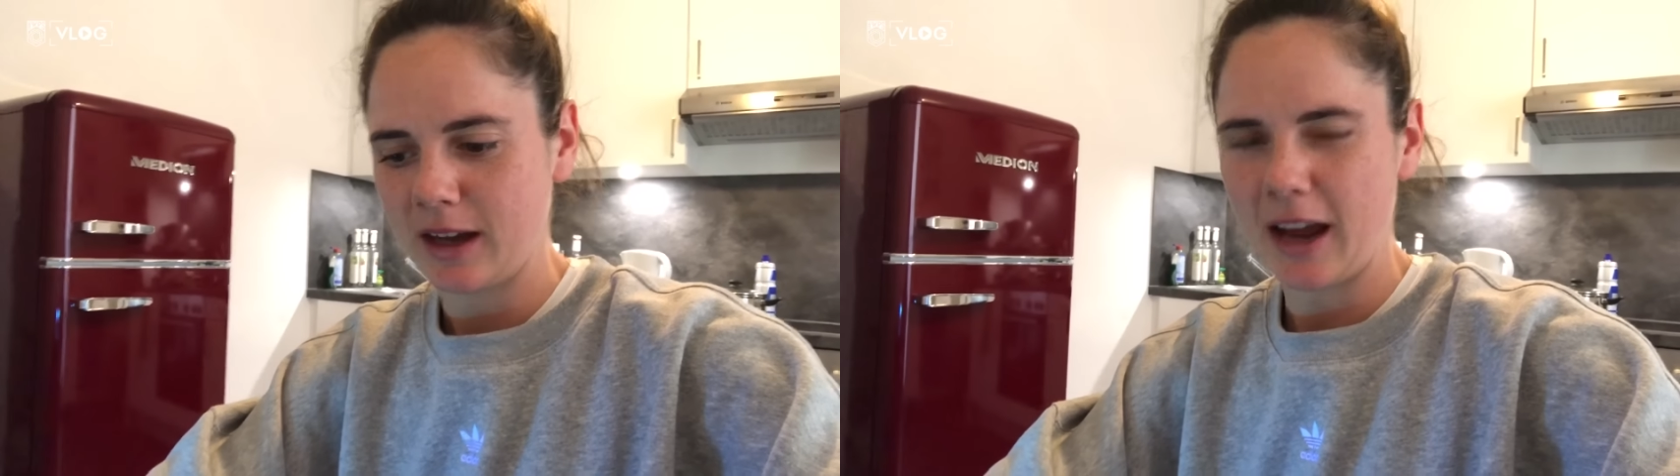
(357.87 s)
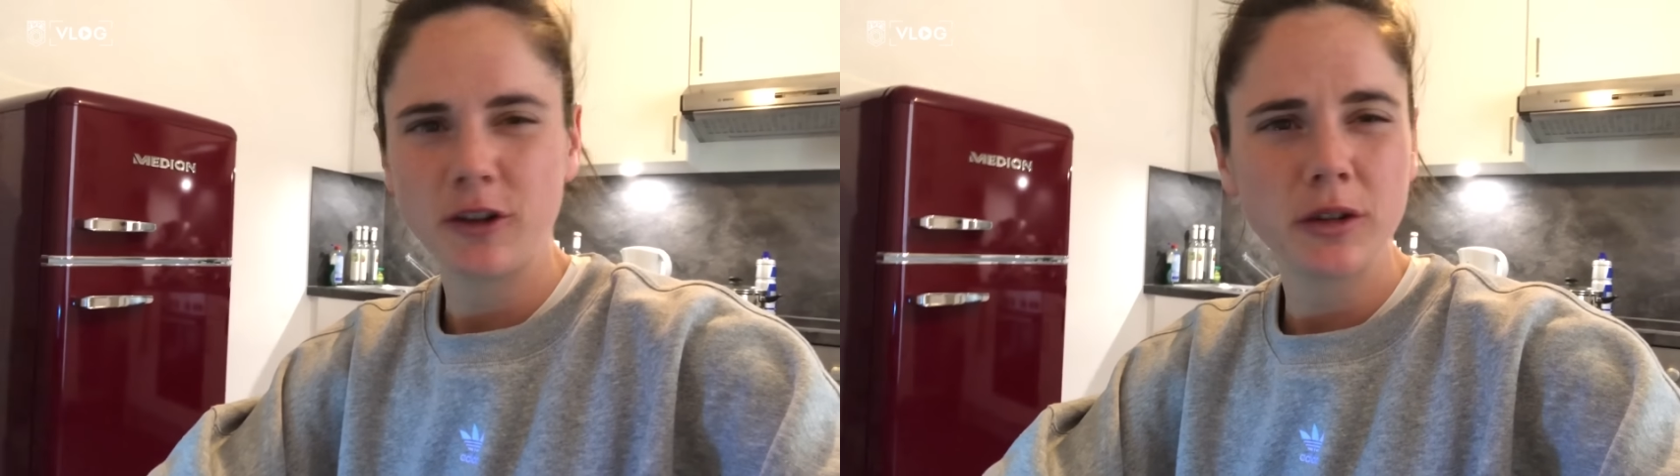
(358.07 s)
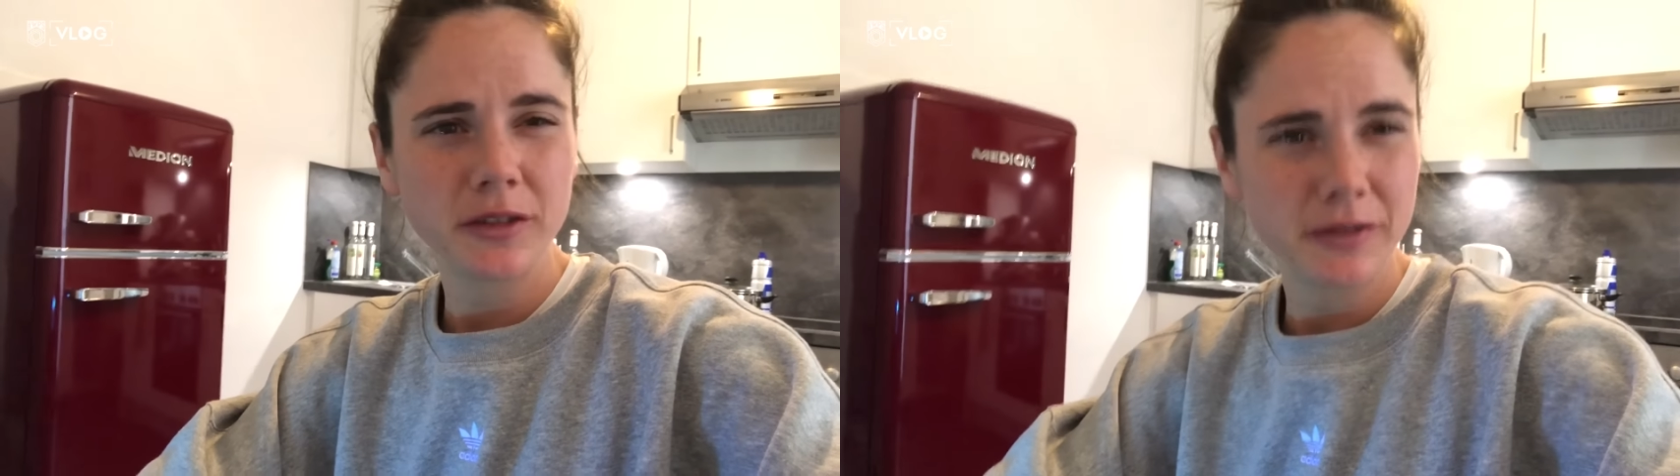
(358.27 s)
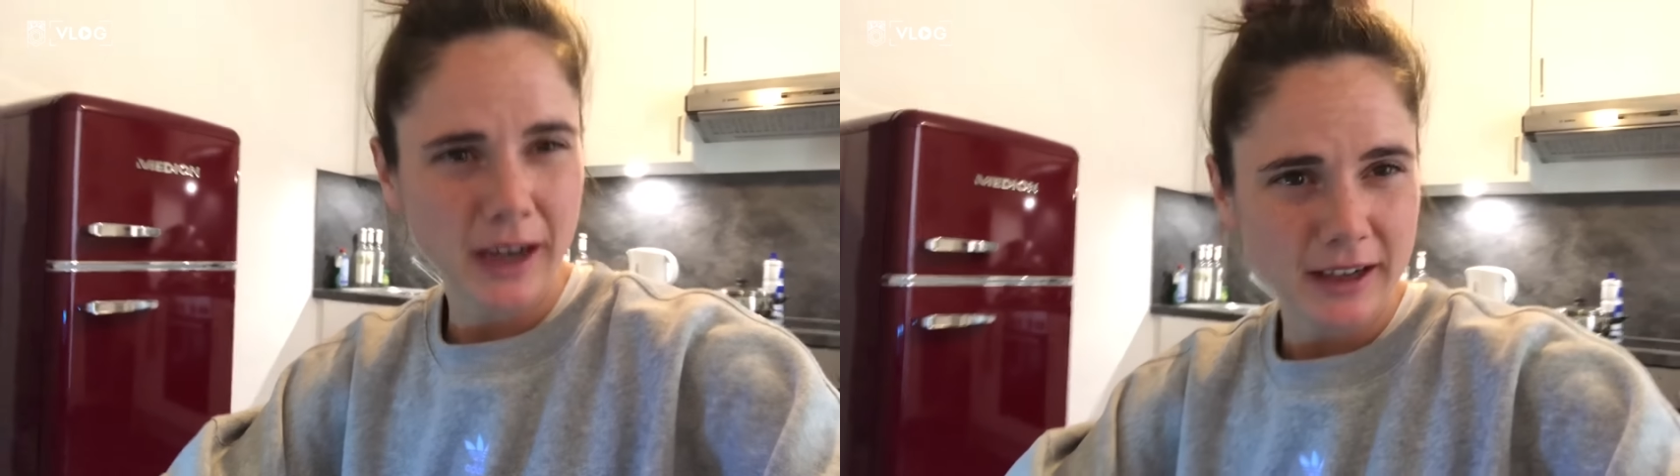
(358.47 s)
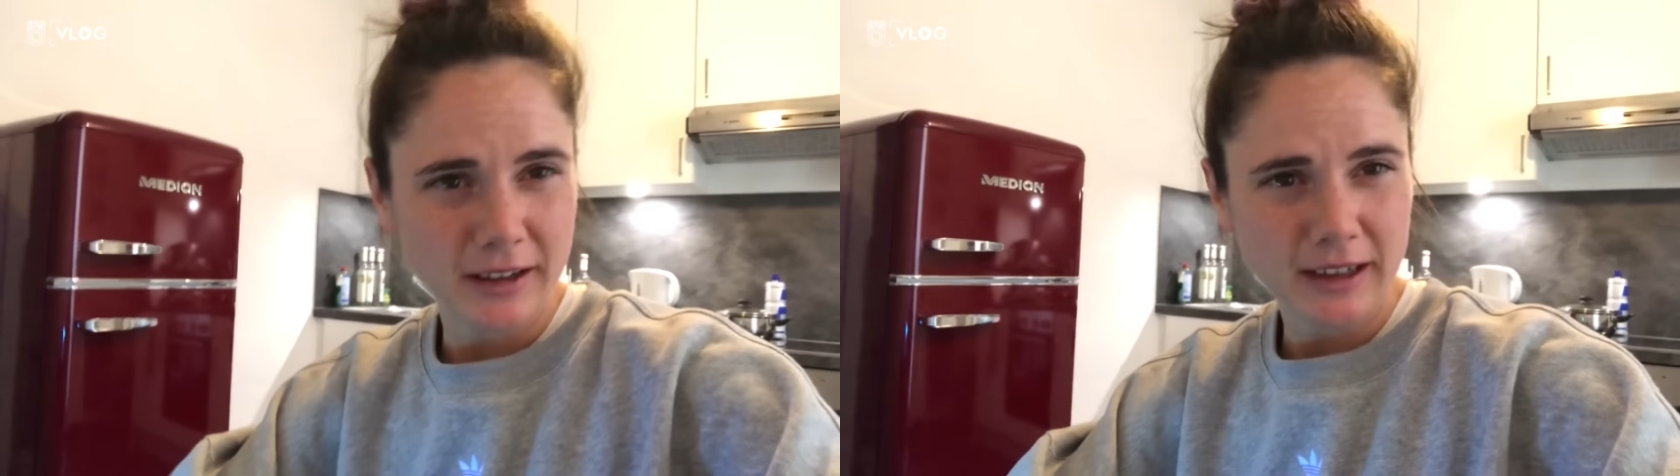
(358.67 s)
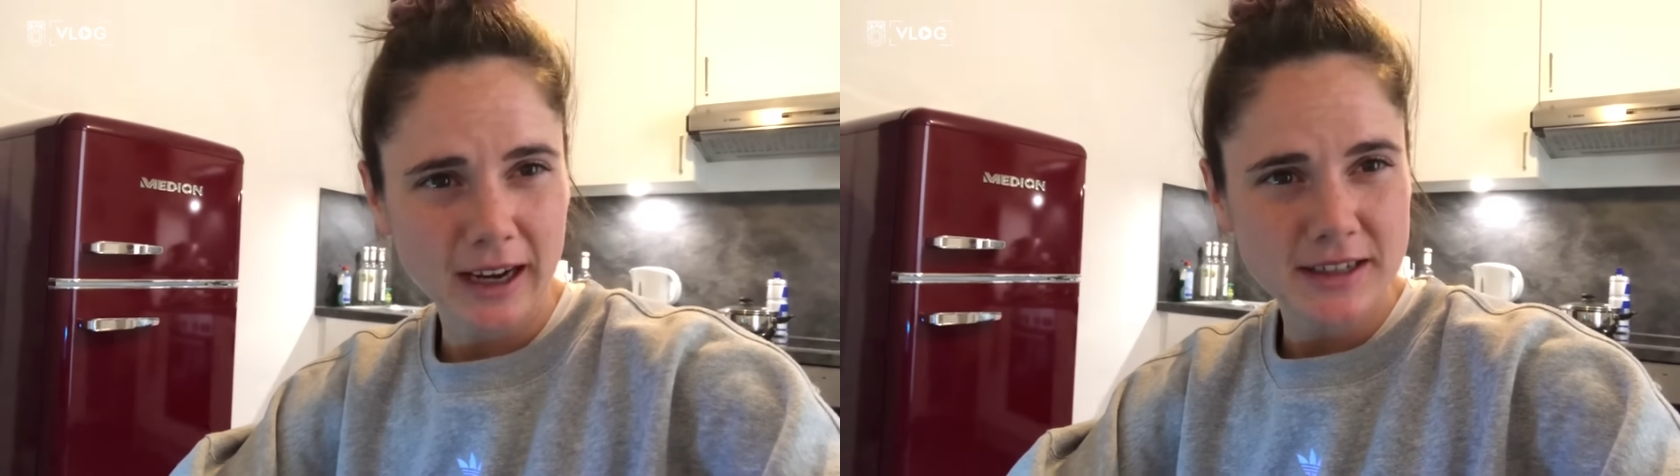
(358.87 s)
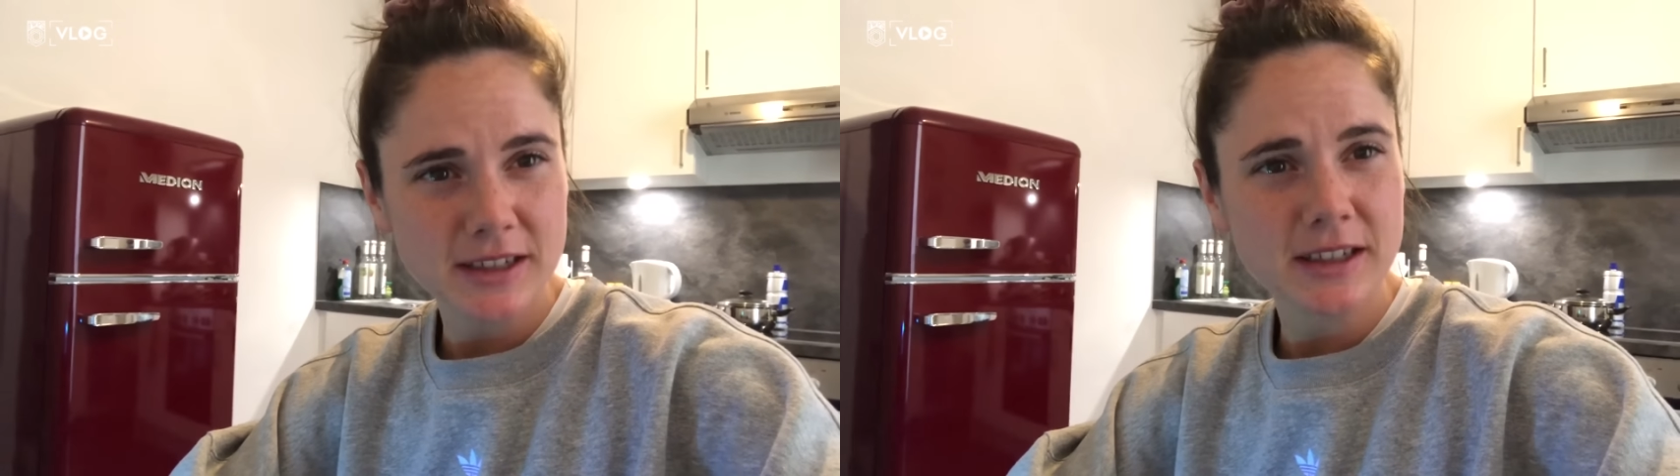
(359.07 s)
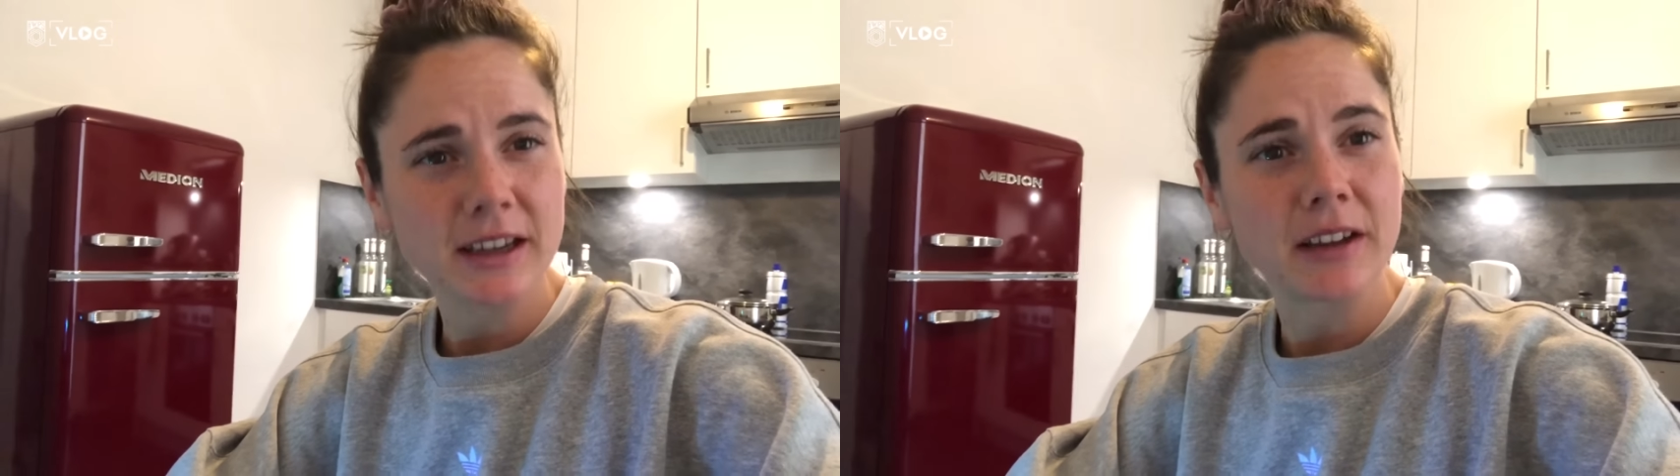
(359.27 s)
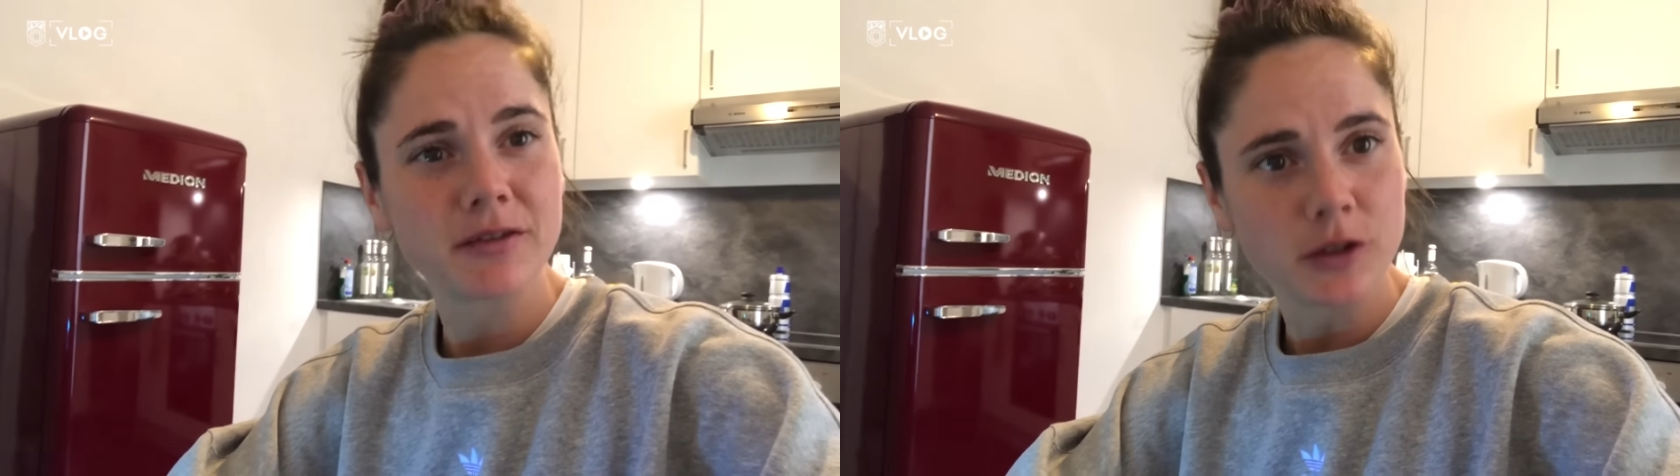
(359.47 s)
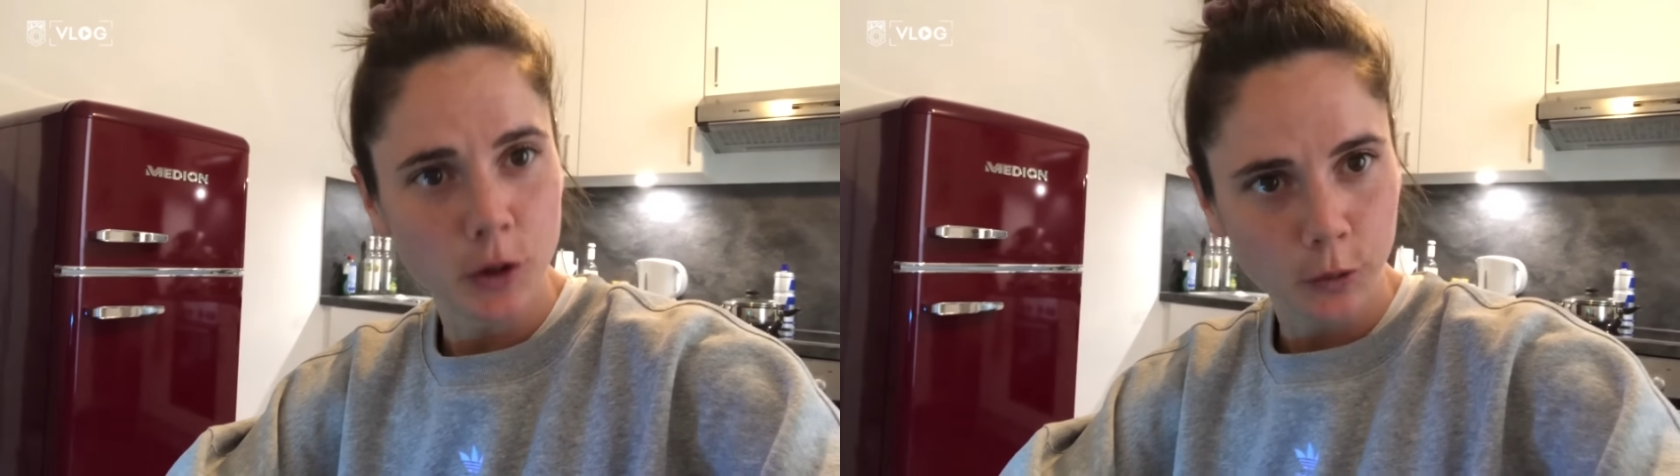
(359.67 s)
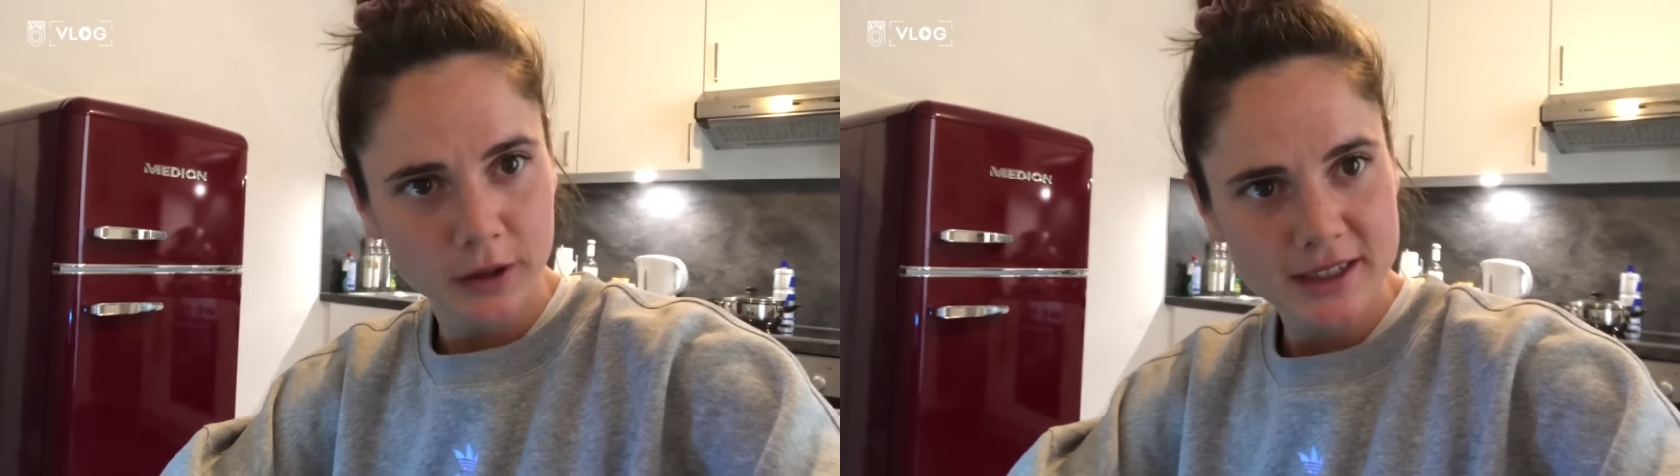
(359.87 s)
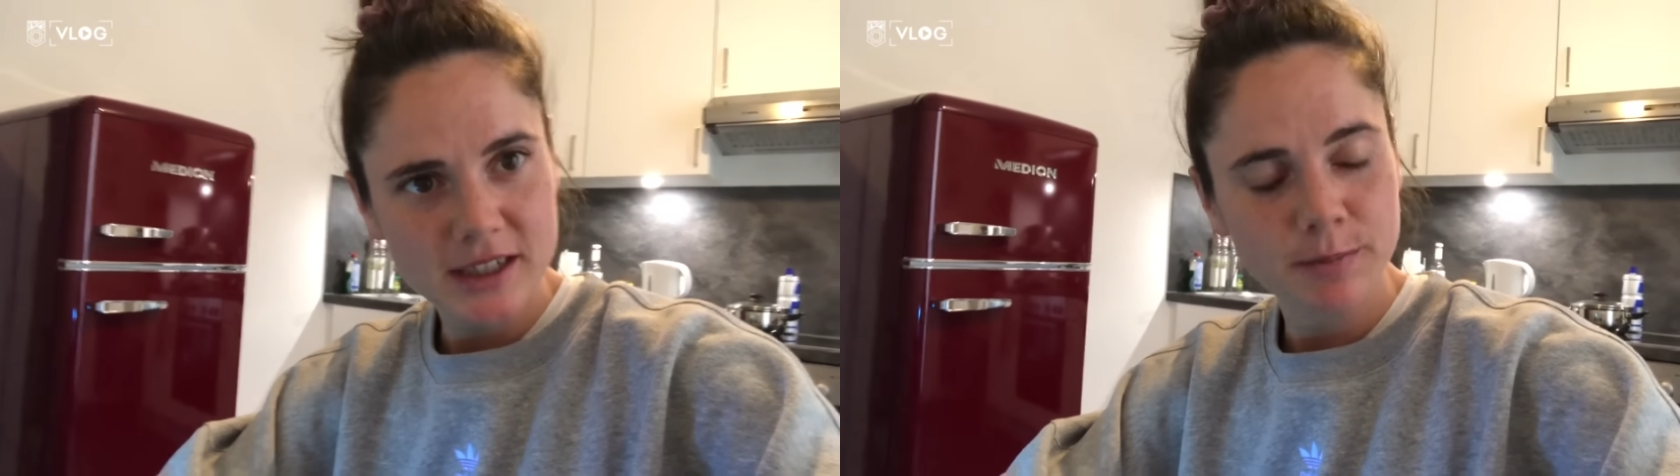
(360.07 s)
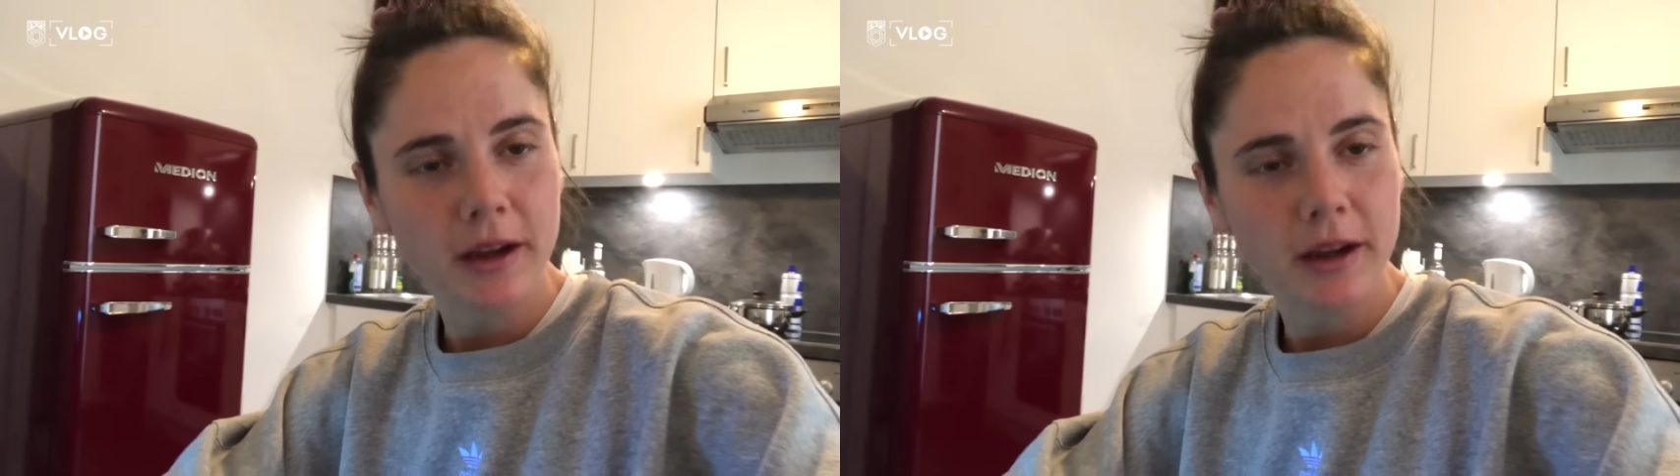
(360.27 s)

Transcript: I don't know if you guys have noticed,